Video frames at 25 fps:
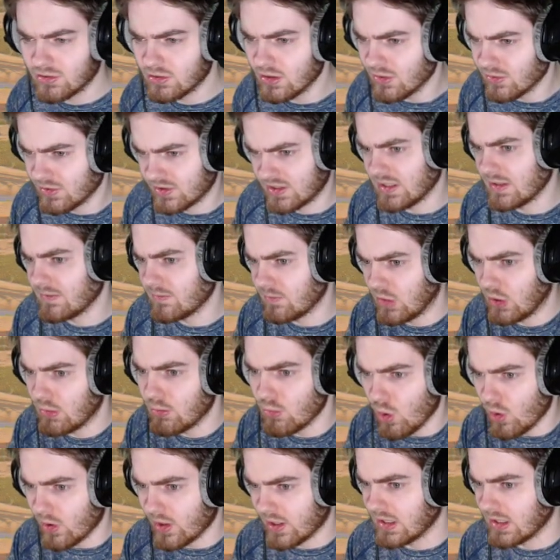Those a
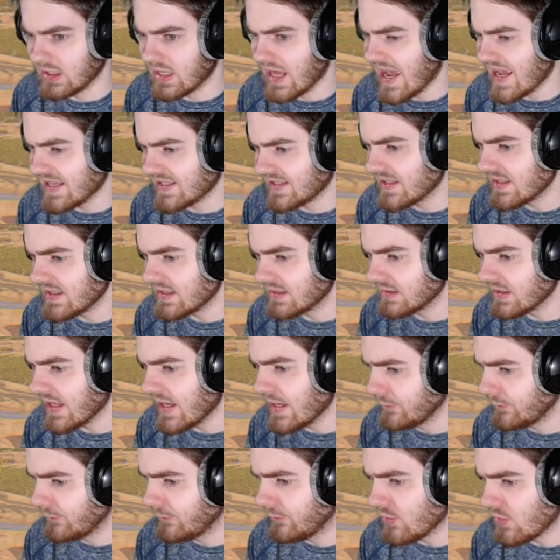more classic
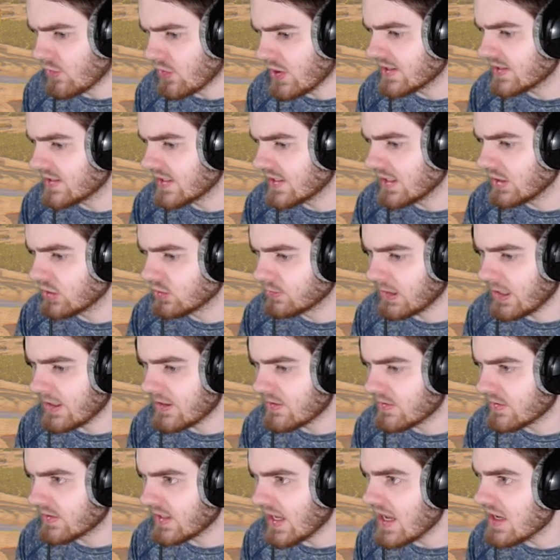length for a single
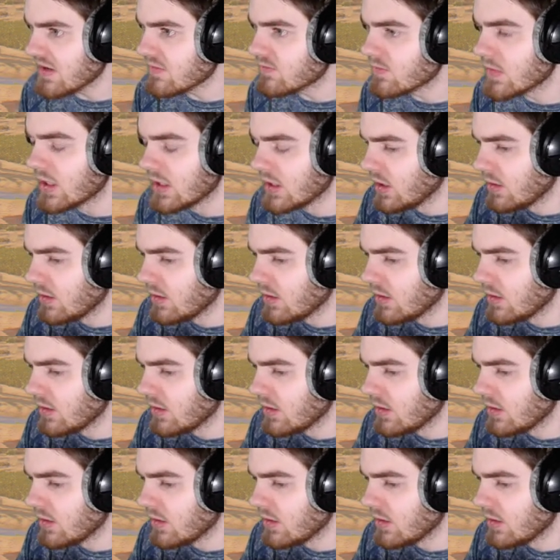player game,